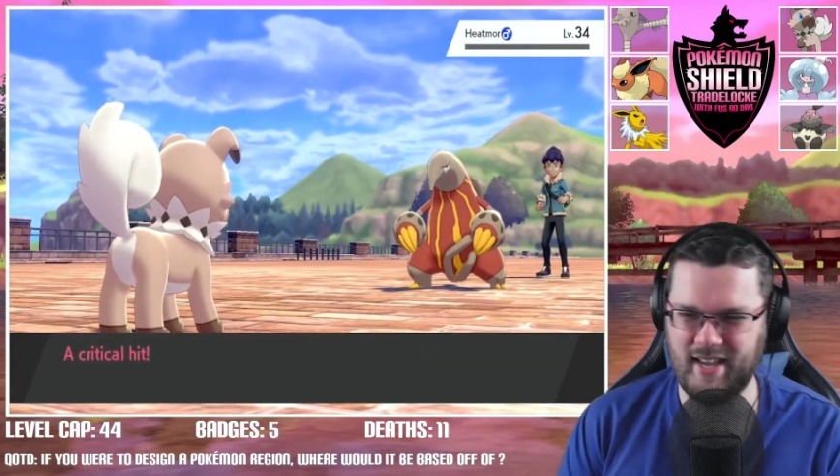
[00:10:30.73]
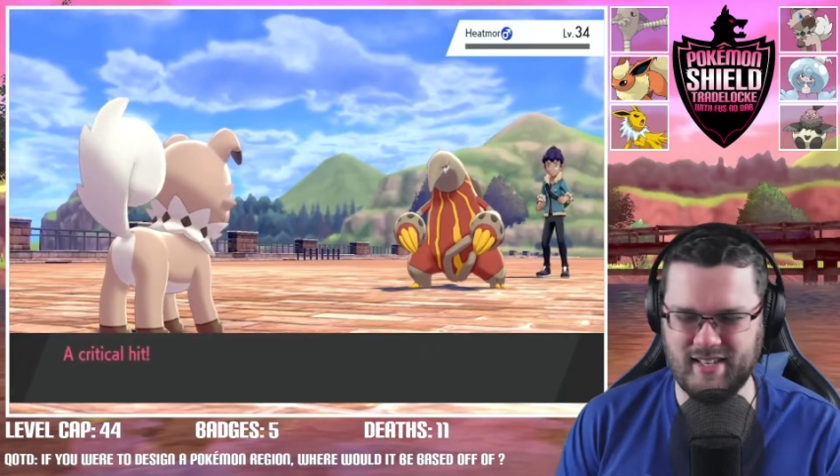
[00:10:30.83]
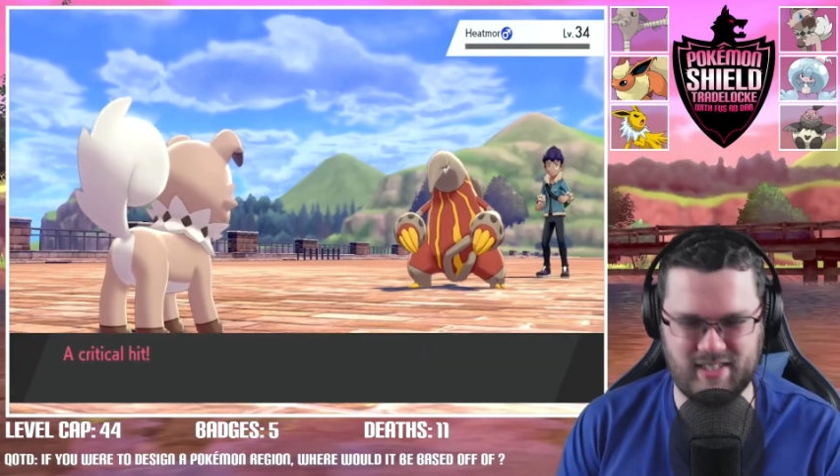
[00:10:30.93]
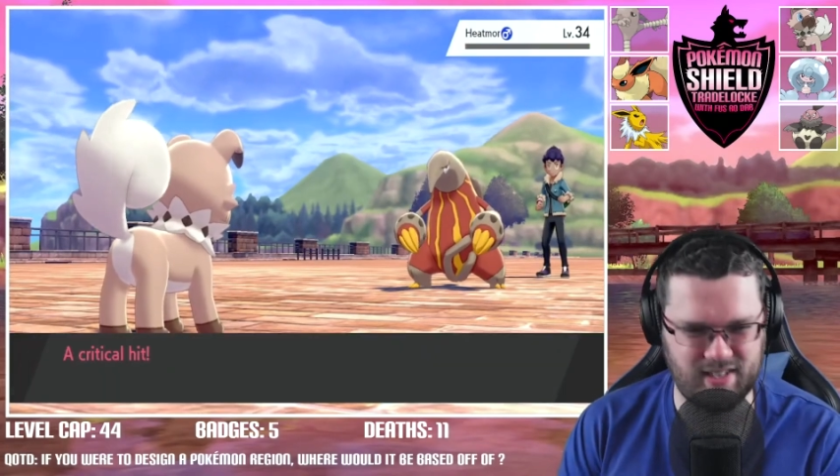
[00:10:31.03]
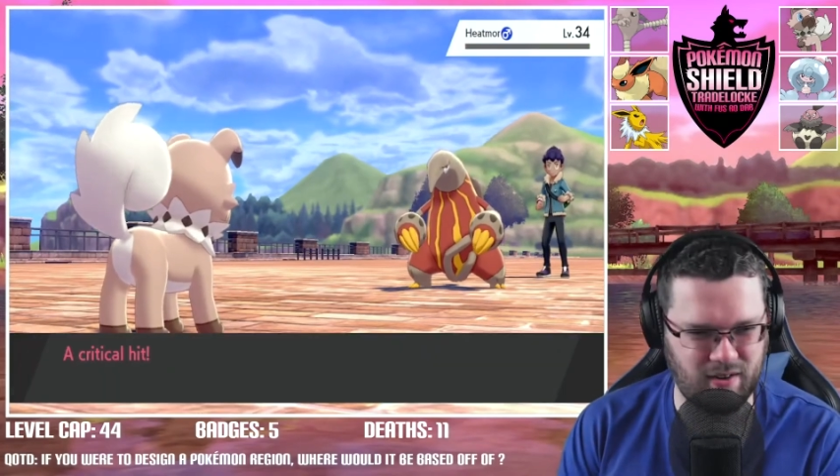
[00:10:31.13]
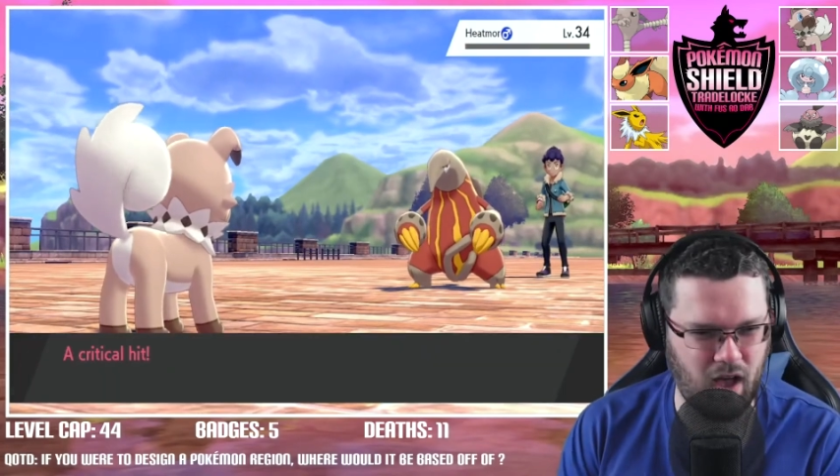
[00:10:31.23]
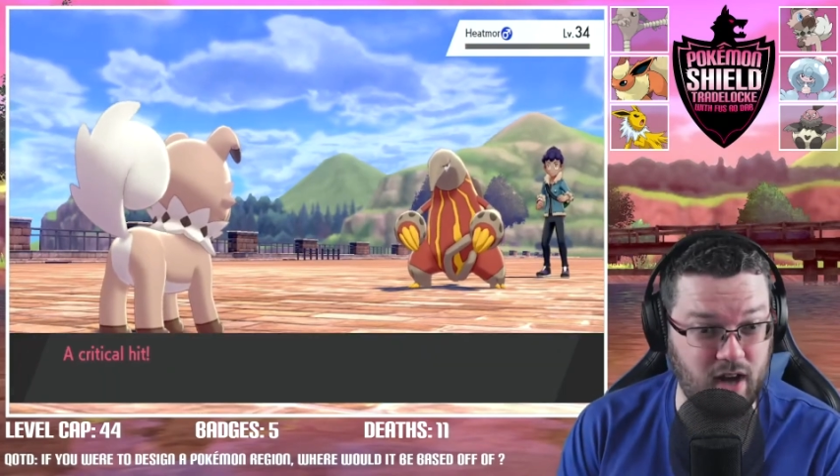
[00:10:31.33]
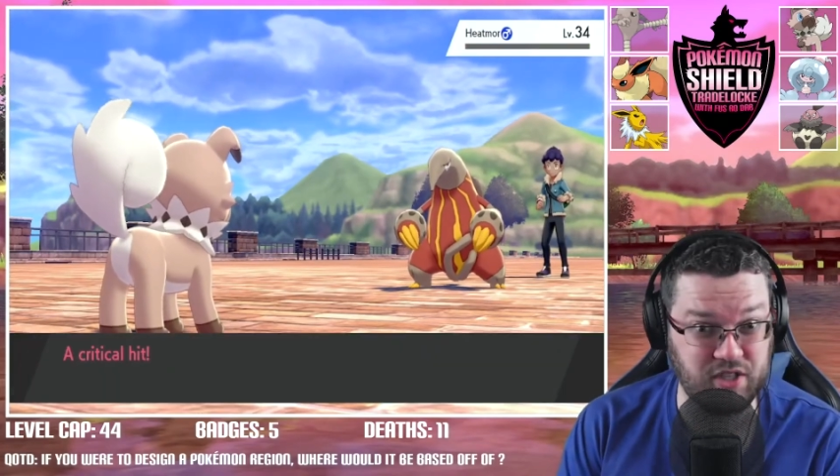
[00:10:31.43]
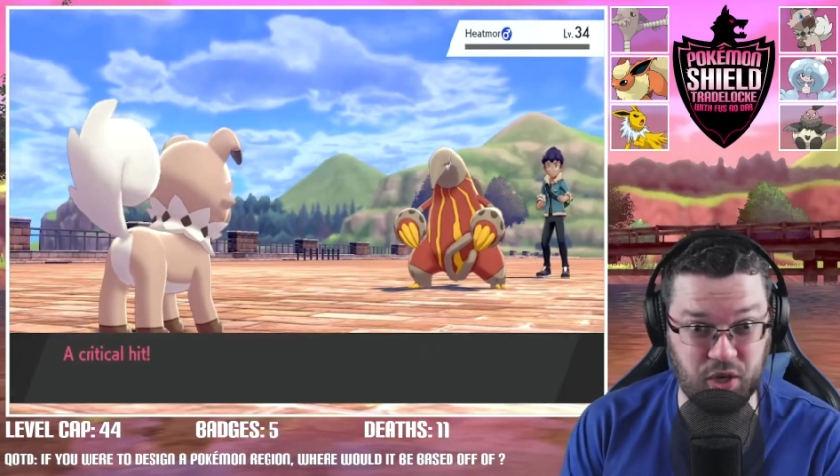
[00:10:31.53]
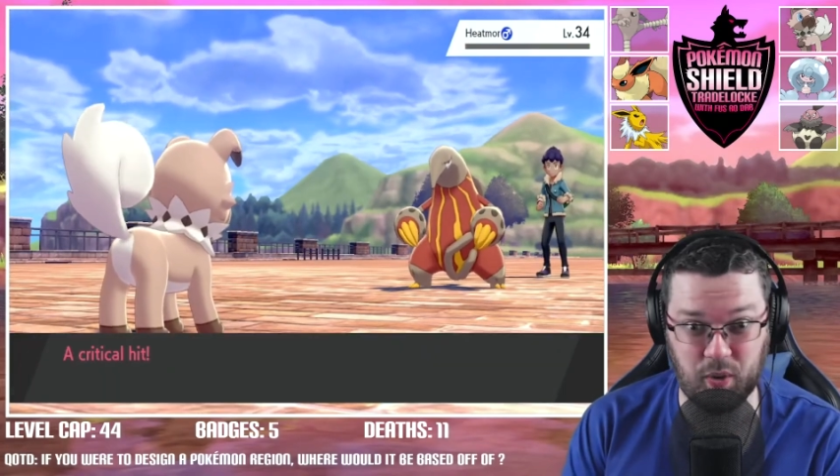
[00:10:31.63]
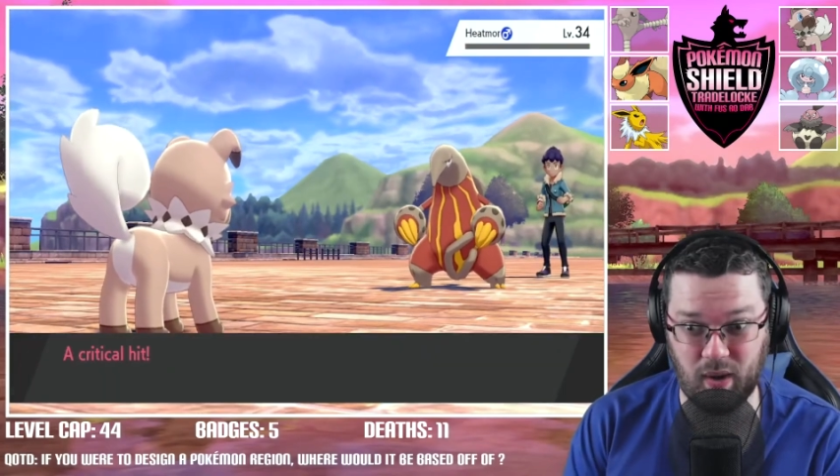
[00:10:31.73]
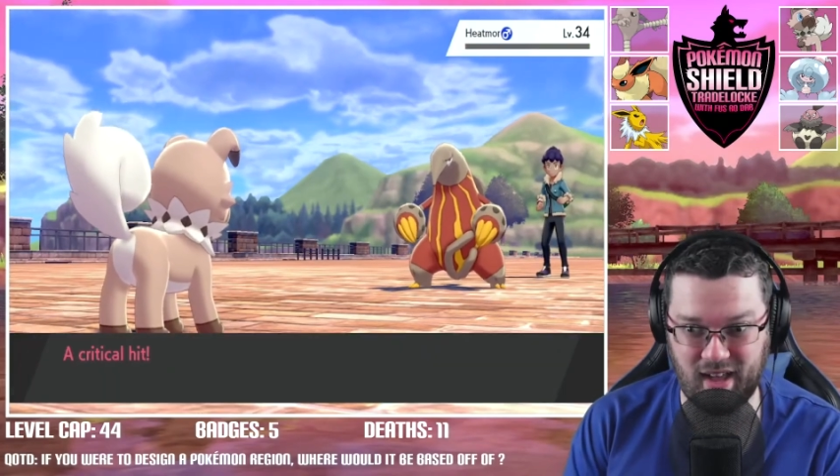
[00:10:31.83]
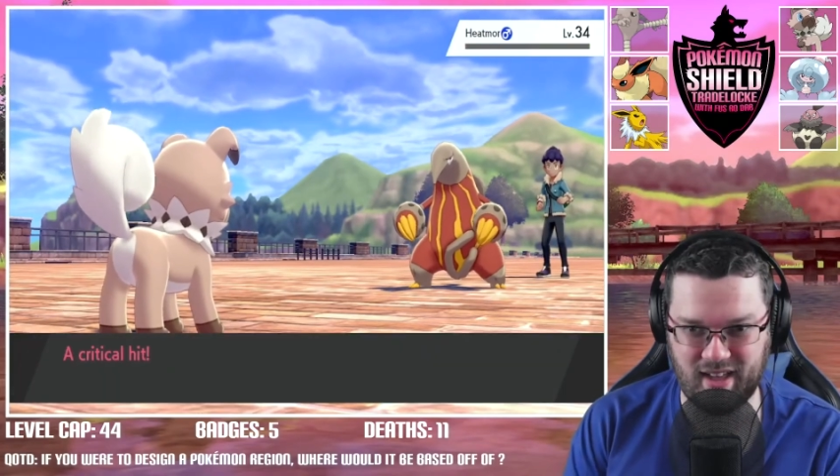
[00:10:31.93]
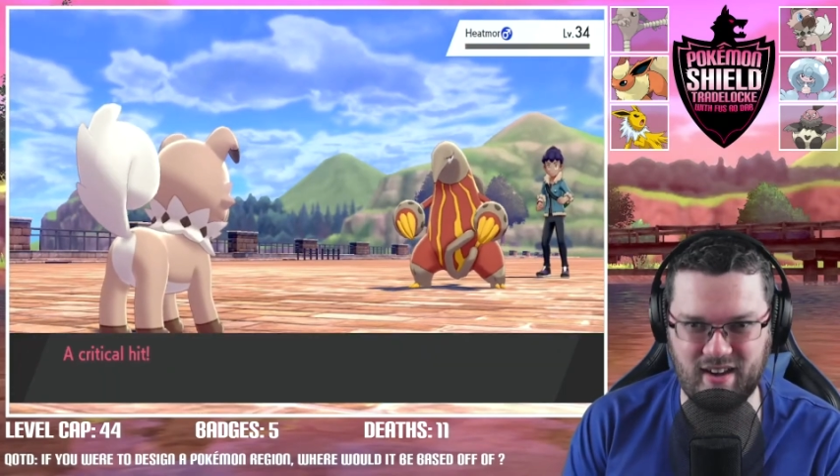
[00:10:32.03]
It's so gone. It's a crit.